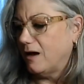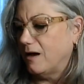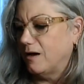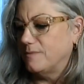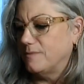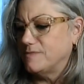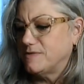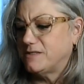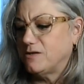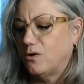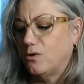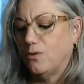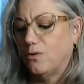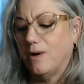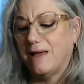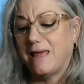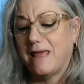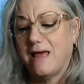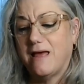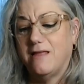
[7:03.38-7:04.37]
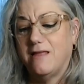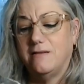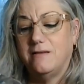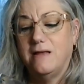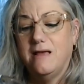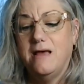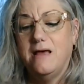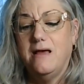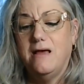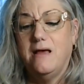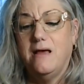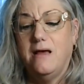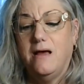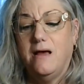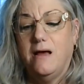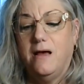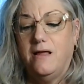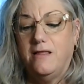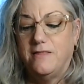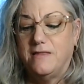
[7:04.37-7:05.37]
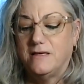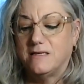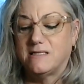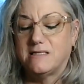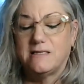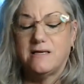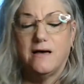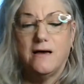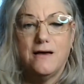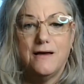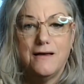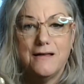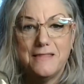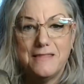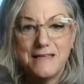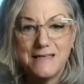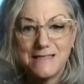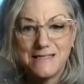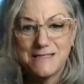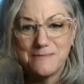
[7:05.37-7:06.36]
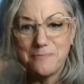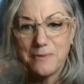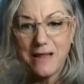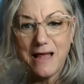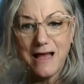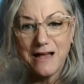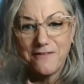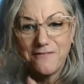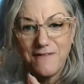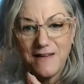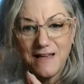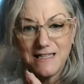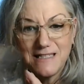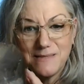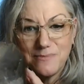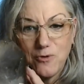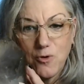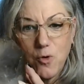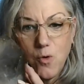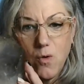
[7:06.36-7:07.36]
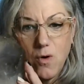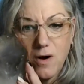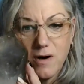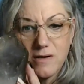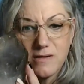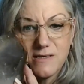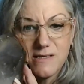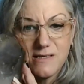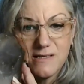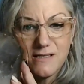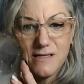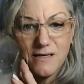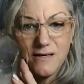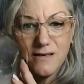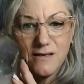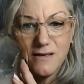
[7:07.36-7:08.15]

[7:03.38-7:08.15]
Uh, so again, this this black phantom quartz